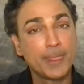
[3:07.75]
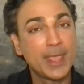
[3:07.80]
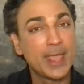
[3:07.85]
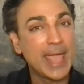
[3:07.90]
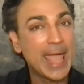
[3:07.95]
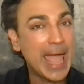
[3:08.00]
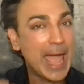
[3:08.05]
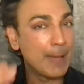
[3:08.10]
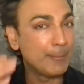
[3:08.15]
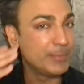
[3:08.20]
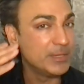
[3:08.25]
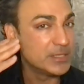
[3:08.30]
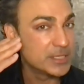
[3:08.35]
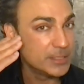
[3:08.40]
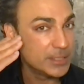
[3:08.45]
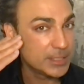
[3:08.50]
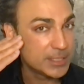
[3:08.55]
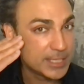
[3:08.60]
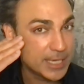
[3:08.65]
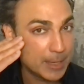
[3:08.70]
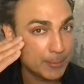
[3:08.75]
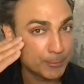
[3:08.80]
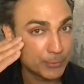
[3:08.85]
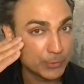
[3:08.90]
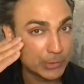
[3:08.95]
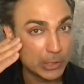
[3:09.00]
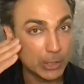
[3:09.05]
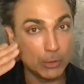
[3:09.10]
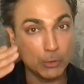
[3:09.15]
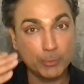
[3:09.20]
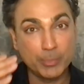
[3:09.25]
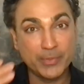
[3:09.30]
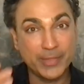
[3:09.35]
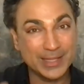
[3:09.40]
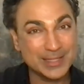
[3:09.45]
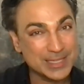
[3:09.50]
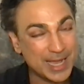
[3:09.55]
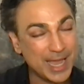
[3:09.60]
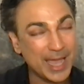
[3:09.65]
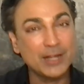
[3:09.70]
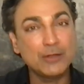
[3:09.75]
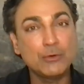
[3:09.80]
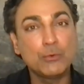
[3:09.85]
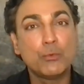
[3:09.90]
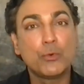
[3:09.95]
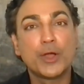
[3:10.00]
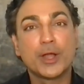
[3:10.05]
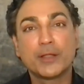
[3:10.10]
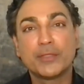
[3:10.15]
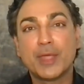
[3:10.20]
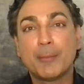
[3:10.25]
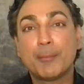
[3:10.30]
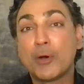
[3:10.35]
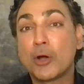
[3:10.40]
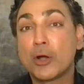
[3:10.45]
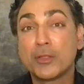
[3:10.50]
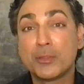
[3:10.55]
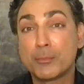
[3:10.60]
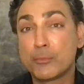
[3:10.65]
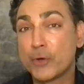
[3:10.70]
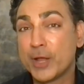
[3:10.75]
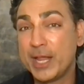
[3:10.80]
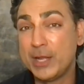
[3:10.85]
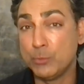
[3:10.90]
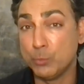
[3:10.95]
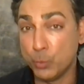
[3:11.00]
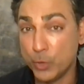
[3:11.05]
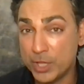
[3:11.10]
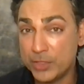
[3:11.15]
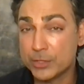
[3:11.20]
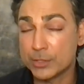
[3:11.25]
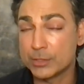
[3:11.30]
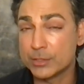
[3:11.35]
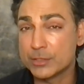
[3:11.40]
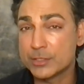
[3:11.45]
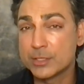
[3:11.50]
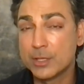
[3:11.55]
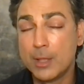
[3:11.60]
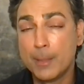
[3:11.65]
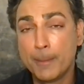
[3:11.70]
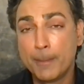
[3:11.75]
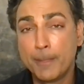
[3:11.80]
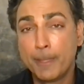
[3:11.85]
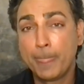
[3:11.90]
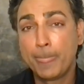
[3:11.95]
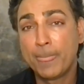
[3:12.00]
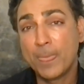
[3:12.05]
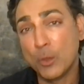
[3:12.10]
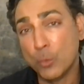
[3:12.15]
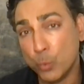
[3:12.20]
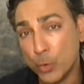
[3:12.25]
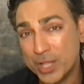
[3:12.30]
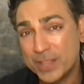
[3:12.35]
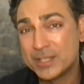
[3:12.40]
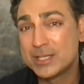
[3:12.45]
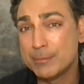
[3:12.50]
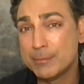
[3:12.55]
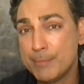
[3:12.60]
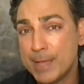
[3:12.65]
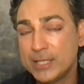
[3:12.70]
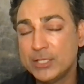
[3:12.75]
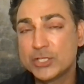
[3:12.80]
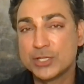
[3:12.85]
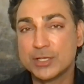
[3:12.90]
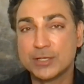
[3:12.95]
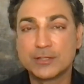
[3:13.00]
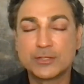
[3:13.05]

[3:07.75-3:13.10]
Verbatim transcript: happens in the temporal lobe, and that's kind of where that part of the brain withers with dementia.